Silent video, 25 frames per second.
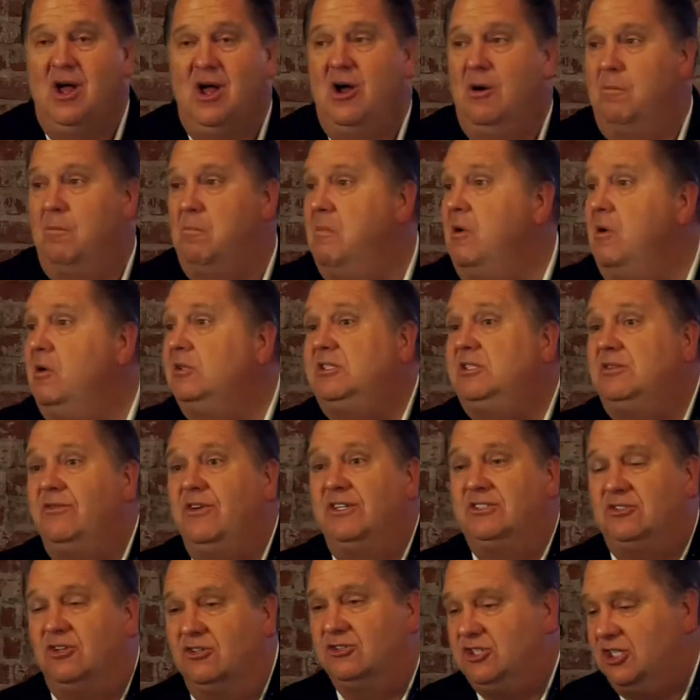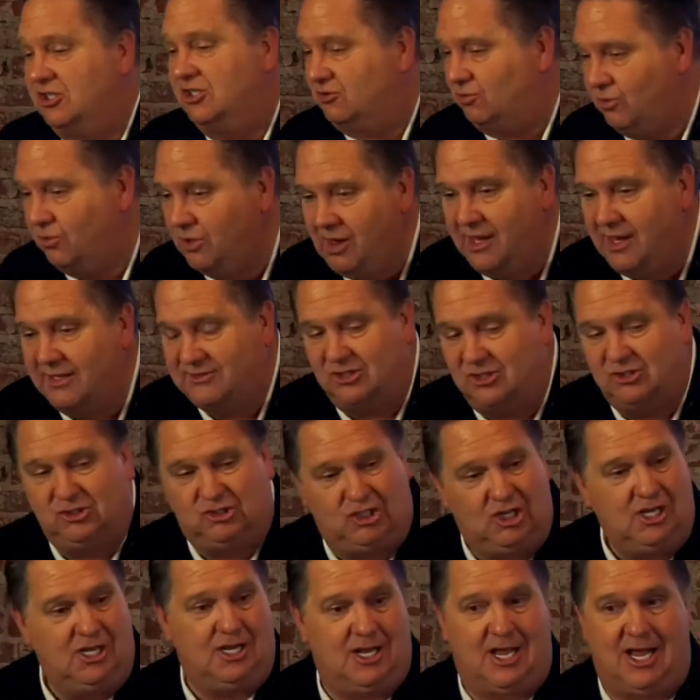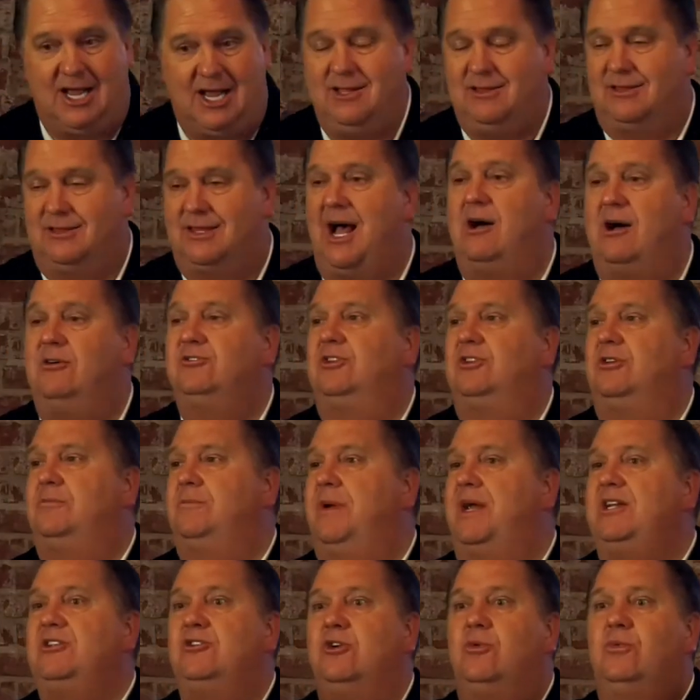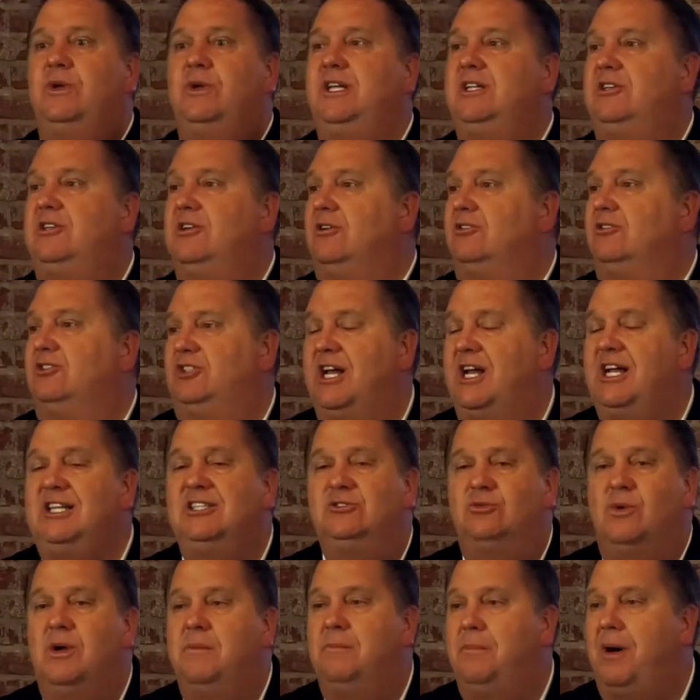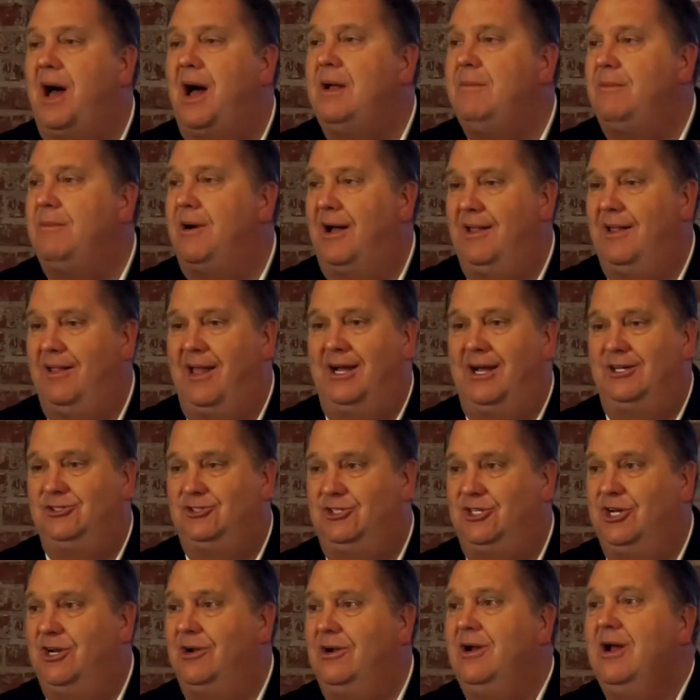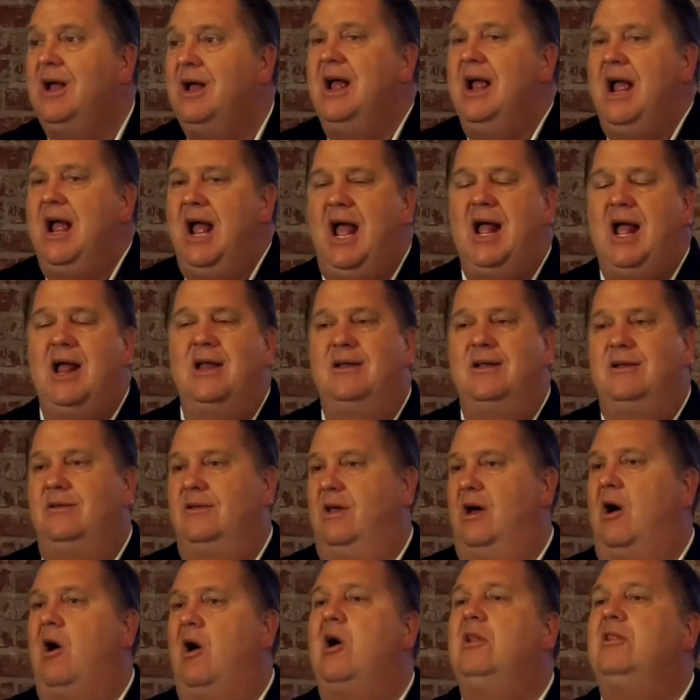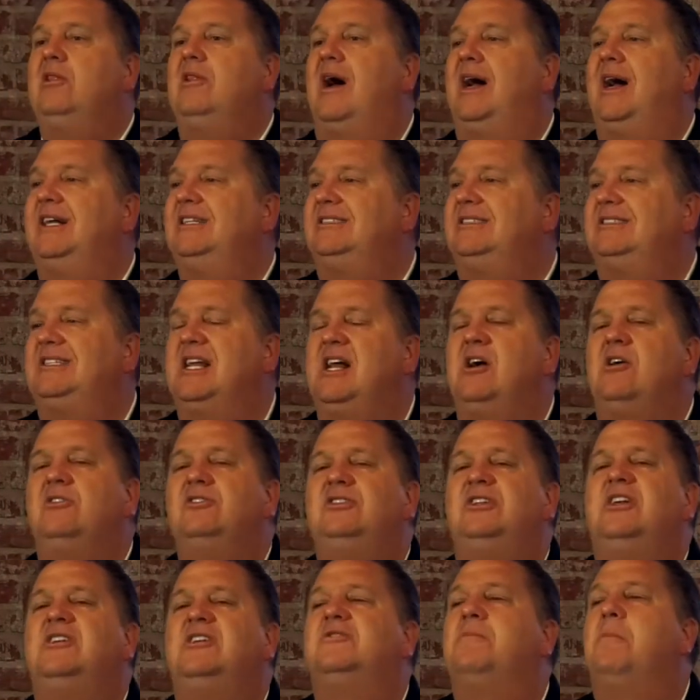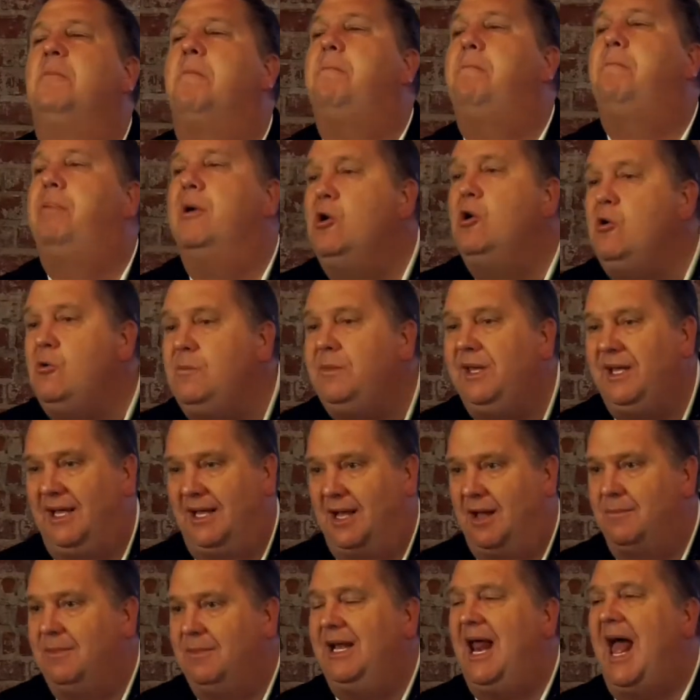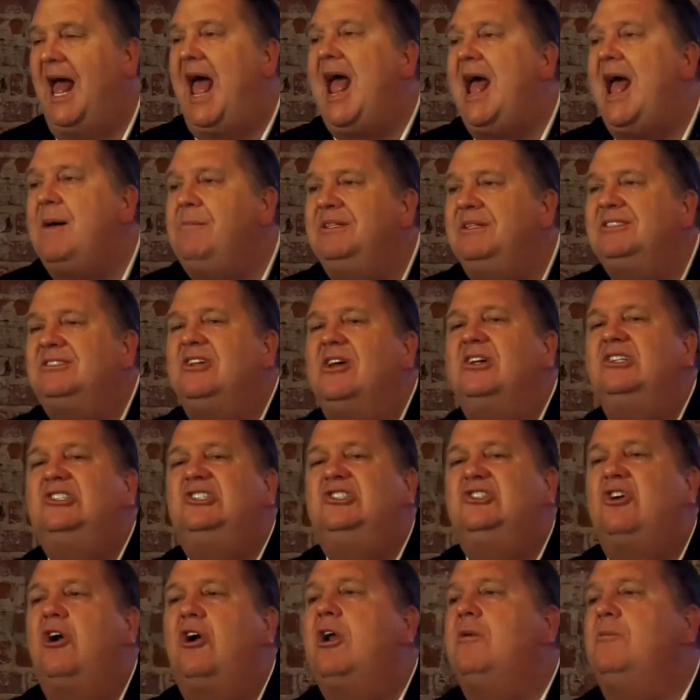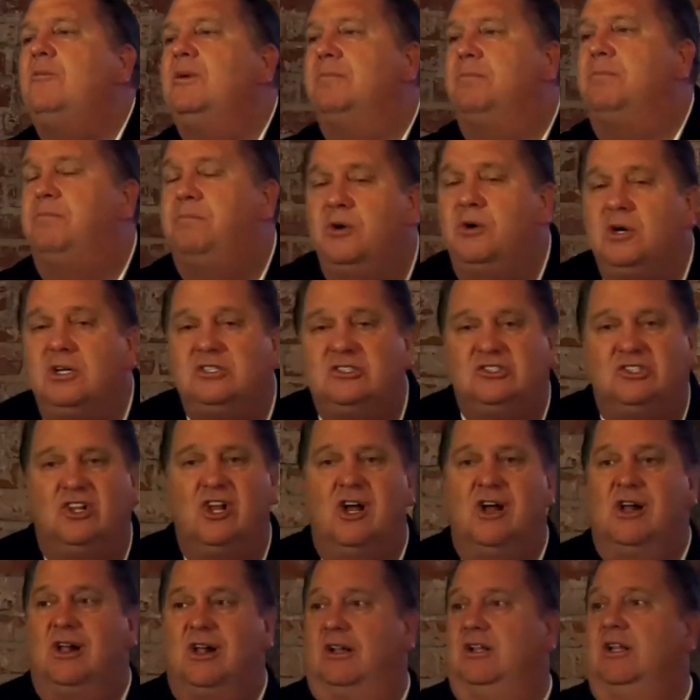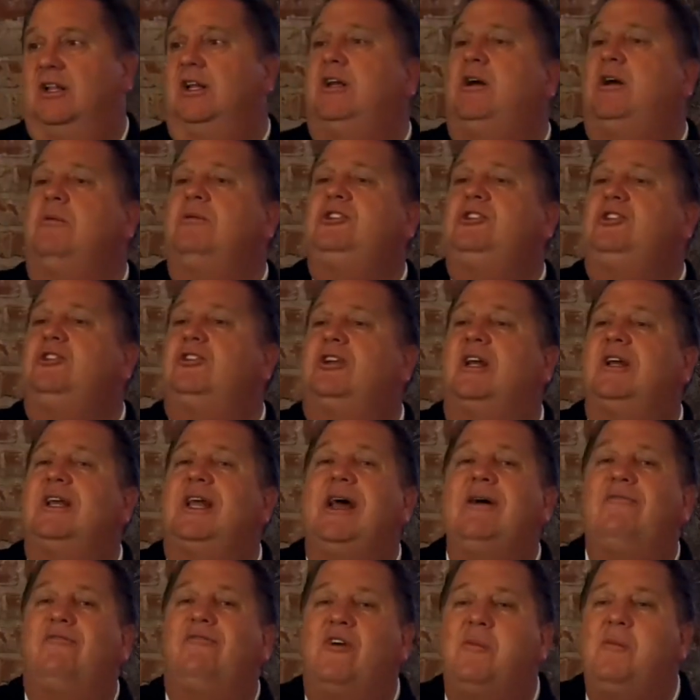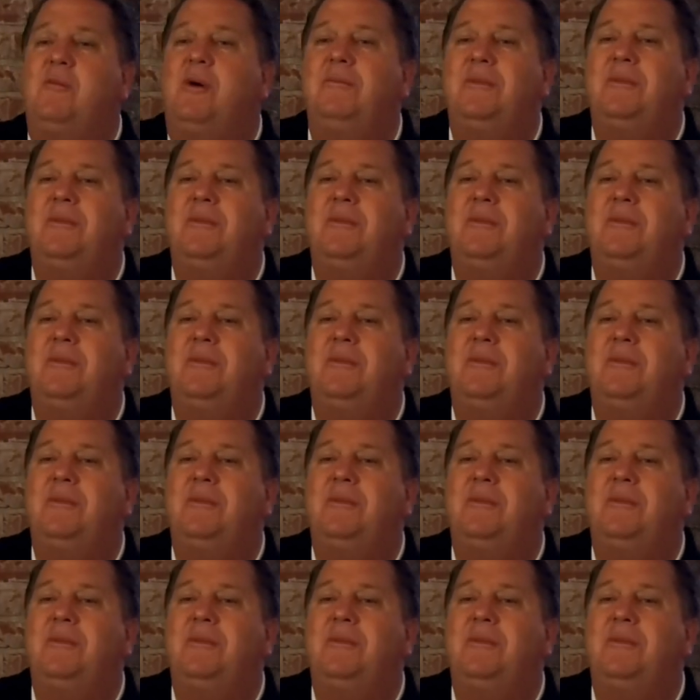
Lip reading: Most of us are just realizing, gee, 8,000 major retail chains went bye-bye last year, and online sales is booming. I mean, Amazon started with books. Look at what you can get from them